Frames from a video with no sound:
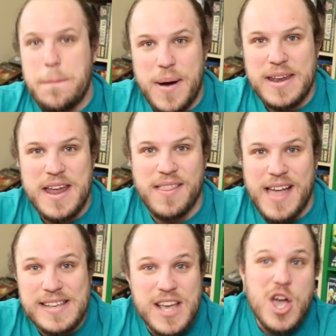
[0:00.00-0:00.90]
But
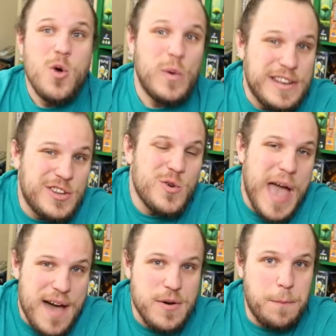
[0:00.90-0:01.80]
nonetheless, we do
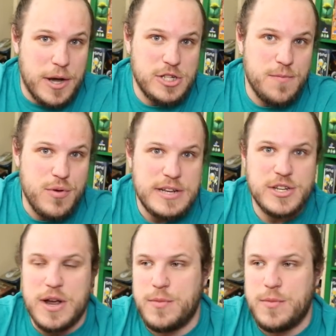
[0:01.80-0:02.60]
have a budget printer.